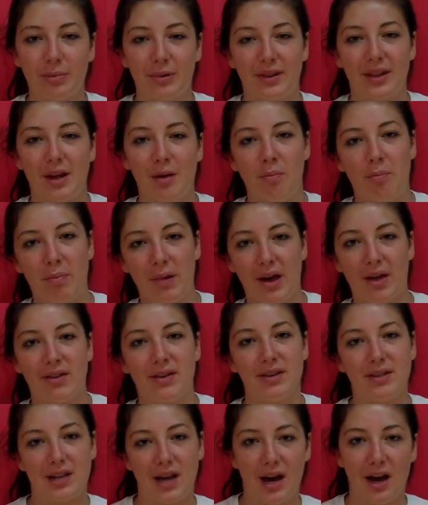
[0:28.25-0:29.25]
but then Beth
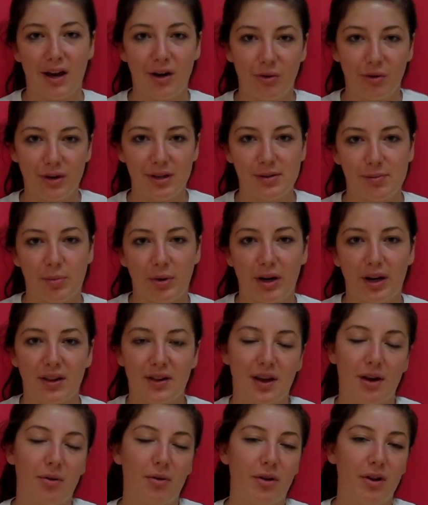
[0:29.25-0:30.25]
and Todd always bring in
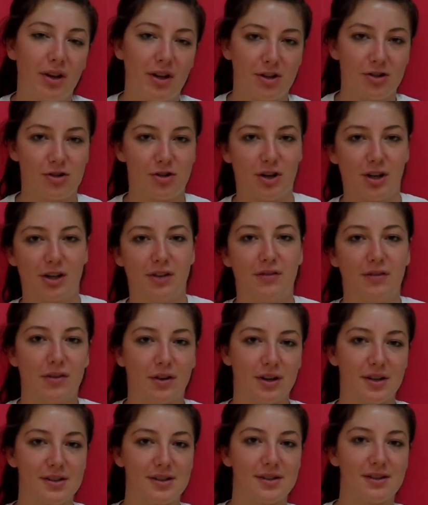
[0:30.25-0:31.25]
that really constructive
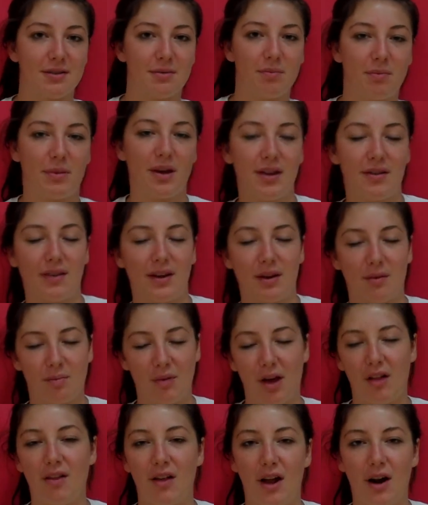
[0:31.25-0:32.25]
criticism and
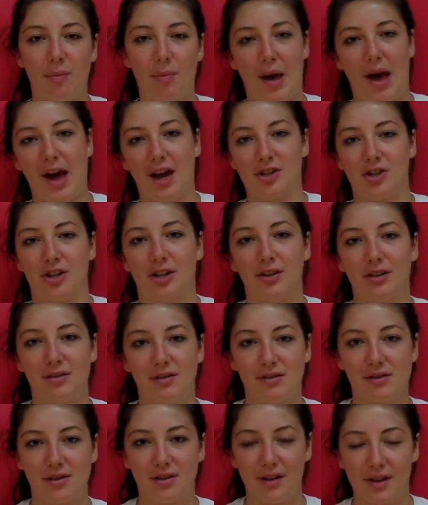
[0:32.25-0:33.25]
a lot of passion,
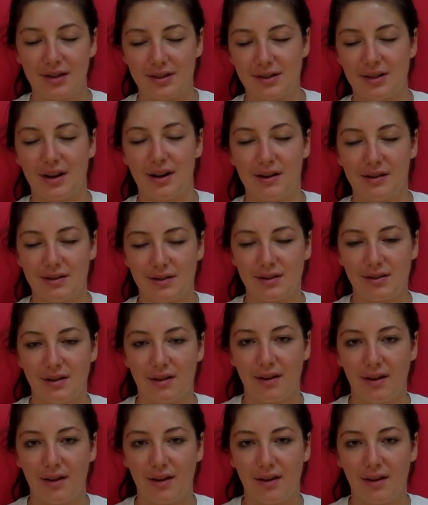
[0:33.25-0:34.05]
so that's nice.